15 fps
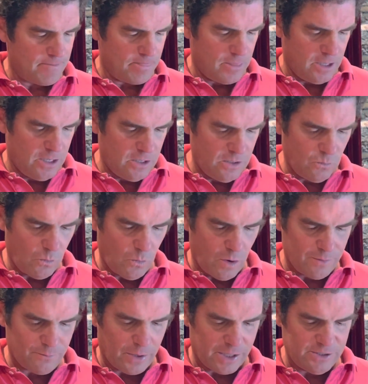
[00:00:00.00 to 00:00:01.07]
He
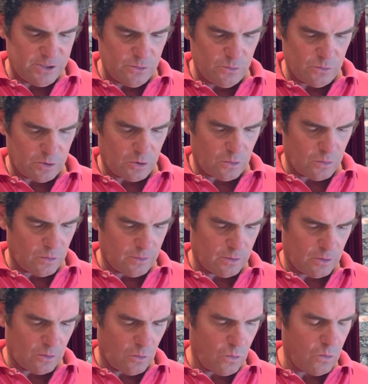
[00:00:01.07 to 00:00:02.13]
won by
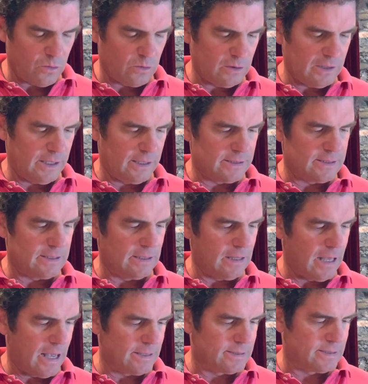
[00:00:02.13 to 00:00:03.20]
2.25 lengths the
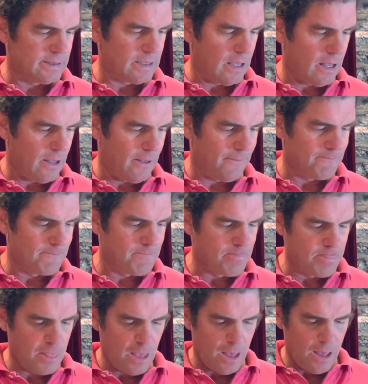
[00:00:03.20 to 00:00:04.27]
last time.
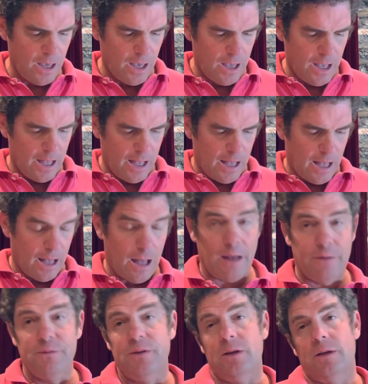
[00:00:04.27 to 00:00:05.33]

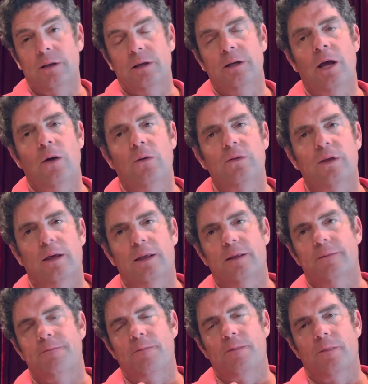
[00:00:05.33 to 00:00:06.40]
I feel, you know,
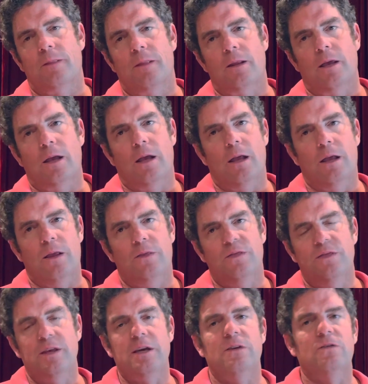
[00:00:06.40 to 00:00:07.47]

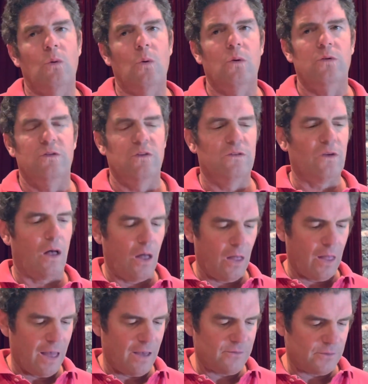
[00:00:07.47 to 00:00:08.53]
these horses all
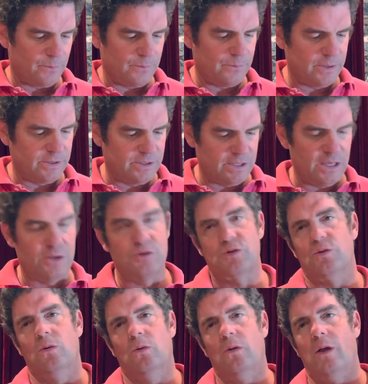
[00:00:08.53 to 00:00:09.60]
have a
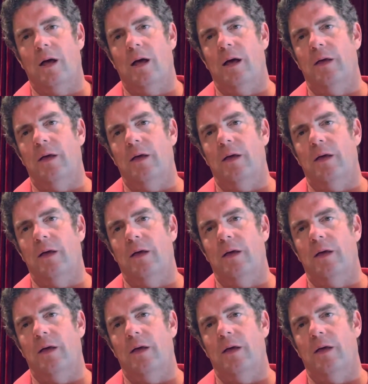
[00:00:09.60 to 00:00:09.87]
potential.